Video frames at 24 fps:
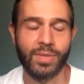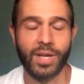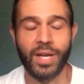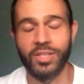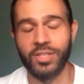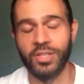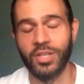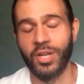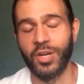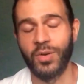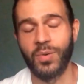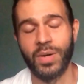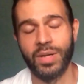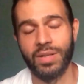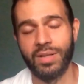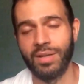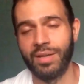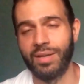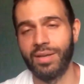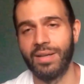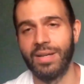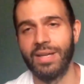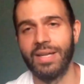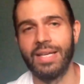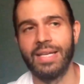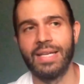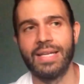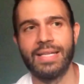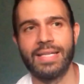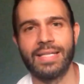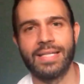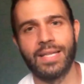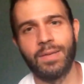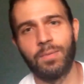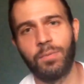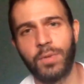I don't know whether
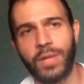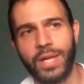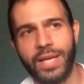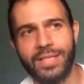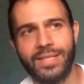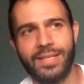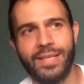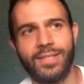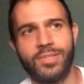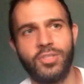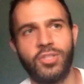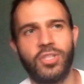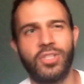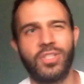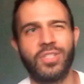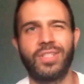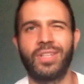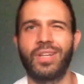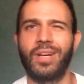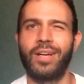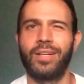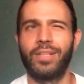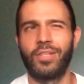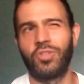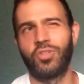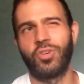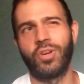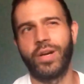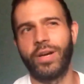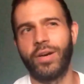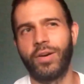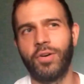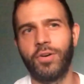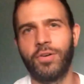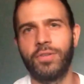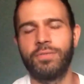some places just kind of try
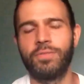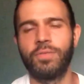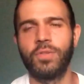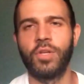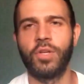it on,